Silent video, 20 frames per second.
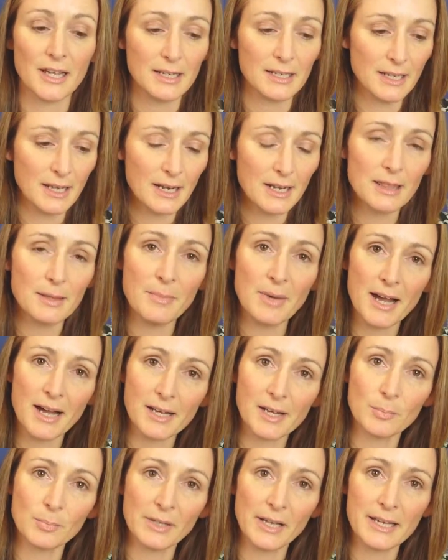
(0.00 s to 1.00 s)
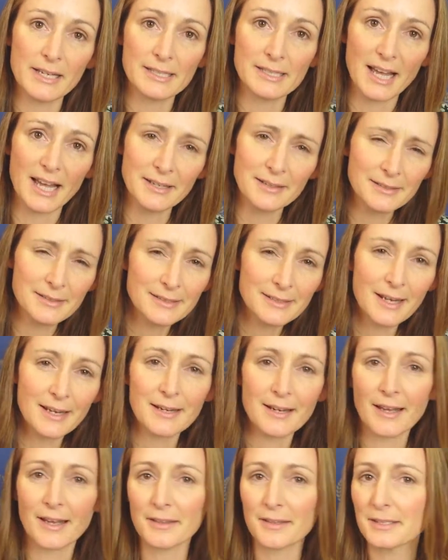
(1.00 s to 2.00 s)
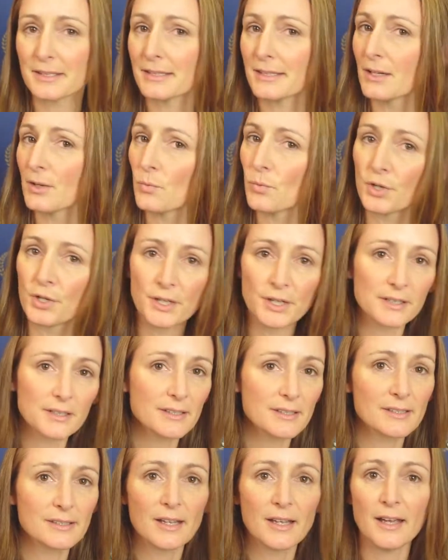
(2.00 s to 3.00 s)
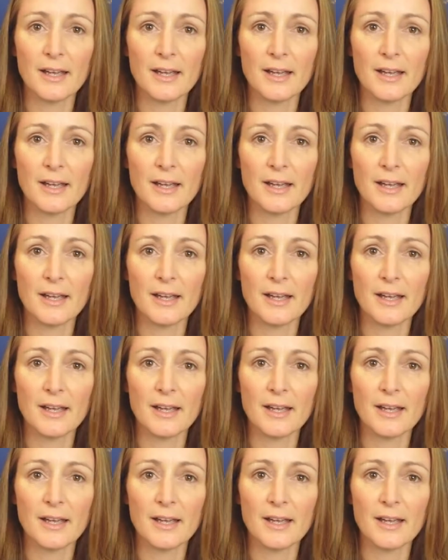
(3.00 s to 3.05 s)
Get in the marketplace, understand how this thing works,